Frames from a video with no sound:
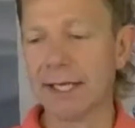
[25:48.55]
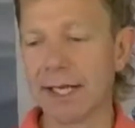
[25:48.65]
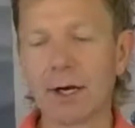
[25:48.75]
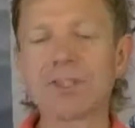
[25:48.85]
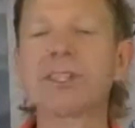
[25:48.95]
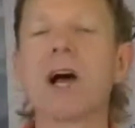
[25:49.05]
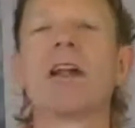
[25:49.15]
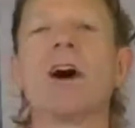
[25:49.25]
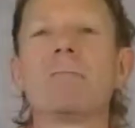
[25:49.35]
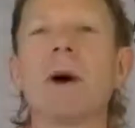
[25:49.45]
And I'll sign
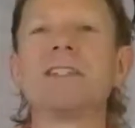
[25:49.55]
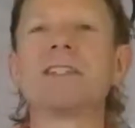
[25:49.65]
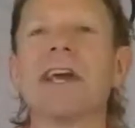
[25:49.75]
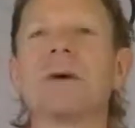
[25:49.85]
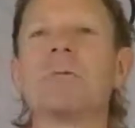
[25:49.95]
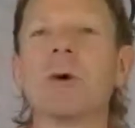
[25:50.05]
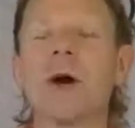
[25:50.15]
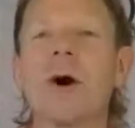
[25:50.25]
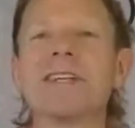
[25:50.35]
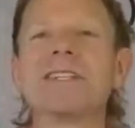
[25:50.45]
off by saying what we
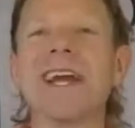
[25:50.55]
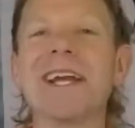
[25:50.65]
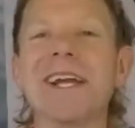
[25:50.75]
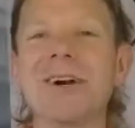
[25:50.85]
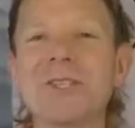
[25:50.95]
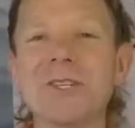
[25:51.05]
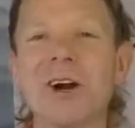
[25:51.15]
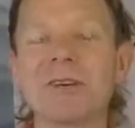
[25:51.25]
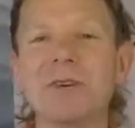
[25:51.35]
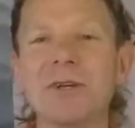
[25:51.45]
always say here at
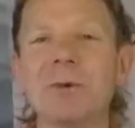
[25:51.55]
Sharkfin.